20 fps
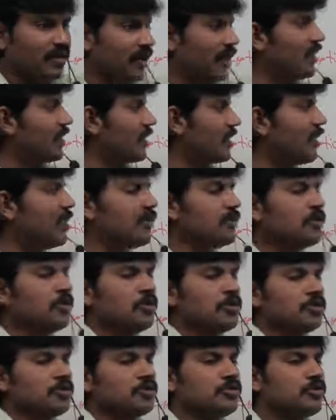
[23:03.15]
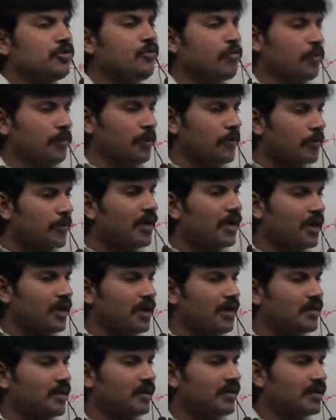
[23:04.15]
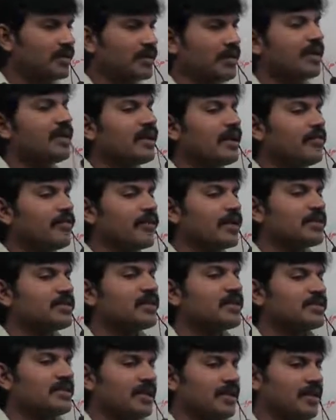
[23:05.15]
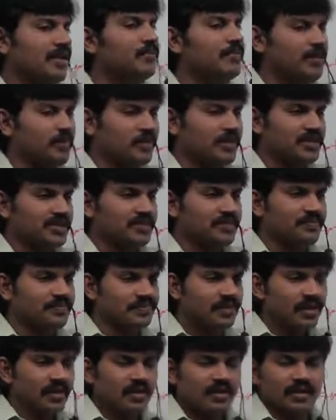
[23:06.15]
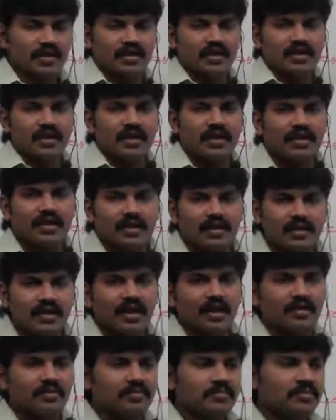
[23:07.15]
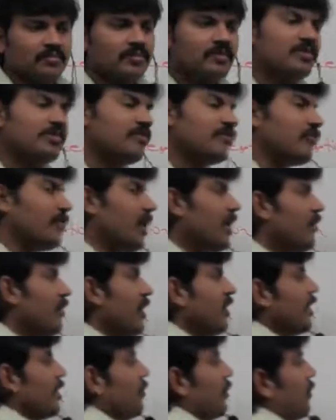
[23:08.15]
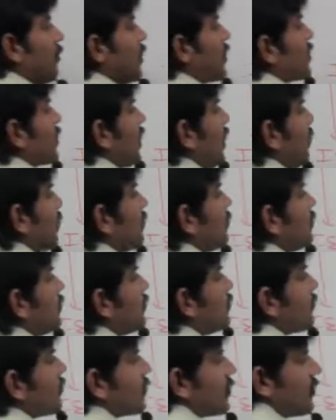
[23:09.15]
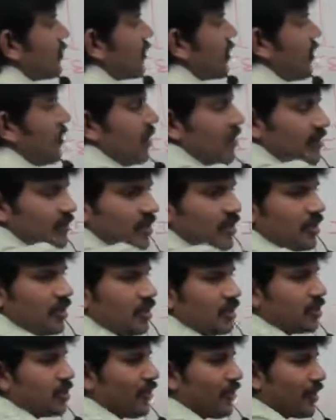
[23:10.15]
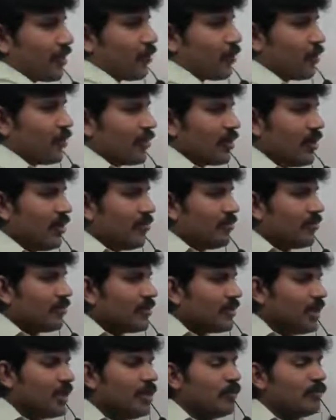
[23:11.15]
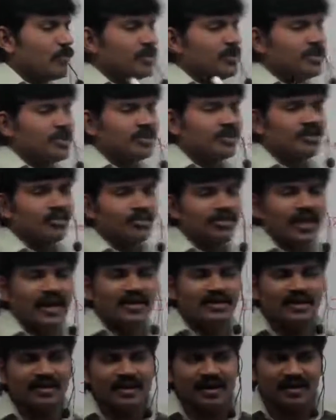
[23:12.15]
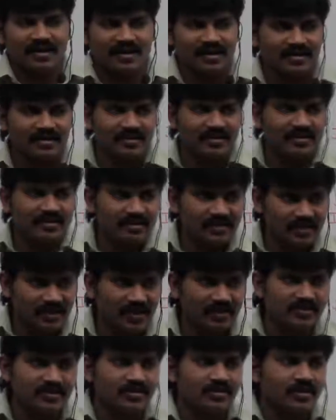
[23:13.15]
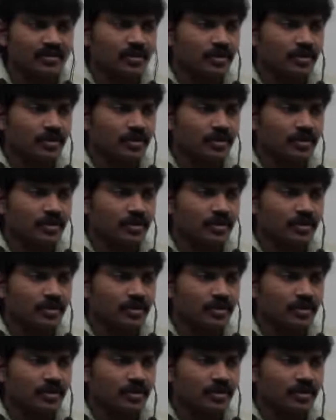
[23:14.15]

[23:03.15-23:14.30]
Like you prepared dinner for 600 members. At runtime, 580 members came. Is your program in a position to handle or not? Yes.